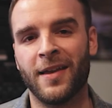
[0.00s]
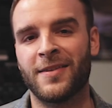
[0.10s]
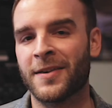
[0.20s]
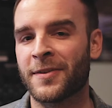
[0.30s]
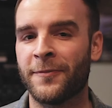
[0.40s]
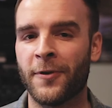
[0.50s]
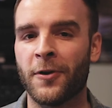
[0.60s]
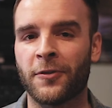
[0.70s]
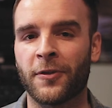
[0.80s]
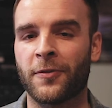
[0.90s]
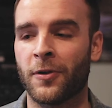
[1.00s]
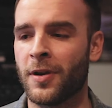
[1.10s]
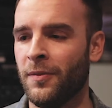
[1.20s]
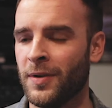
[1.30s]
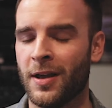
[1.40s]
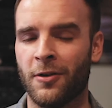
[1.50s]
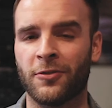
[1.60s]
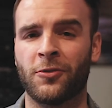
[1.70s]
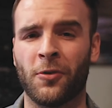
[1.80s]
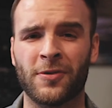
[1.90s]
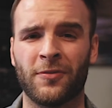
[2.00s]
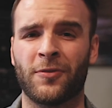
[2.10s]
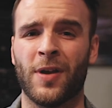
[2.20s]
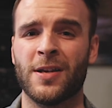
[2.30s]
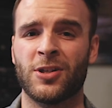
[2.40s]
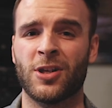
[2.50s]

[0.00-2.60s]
and take some photos of her, and we got all sorts of great